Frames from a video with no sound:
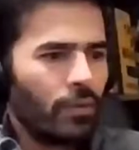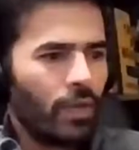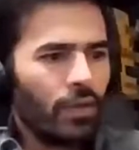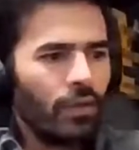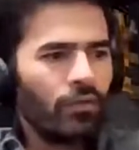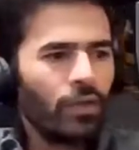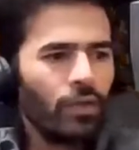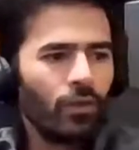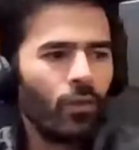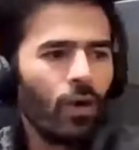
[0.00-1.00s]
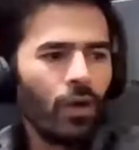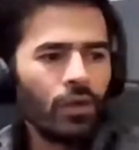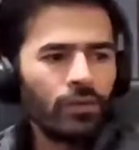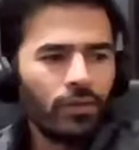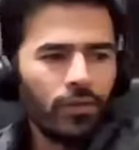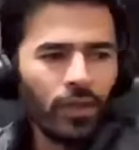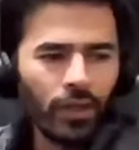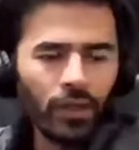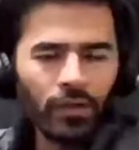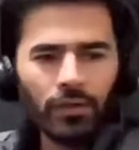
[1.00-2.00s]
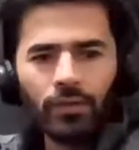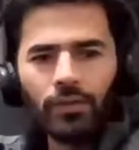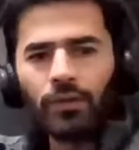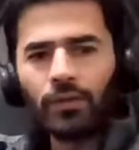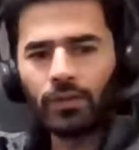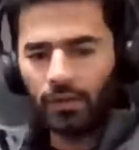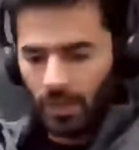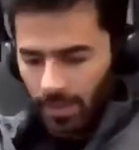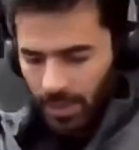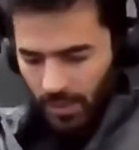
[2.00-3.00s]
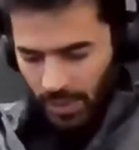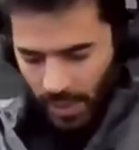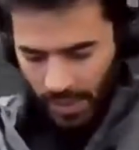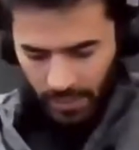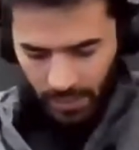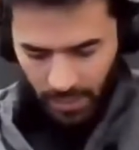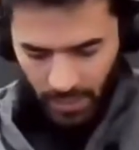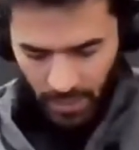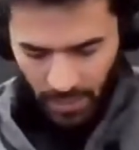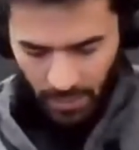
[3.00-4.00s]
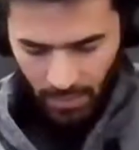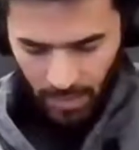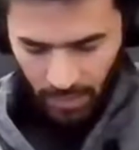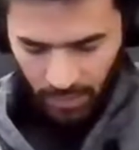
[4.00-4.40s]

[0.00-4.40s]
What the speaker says: when they want, they can come interact. But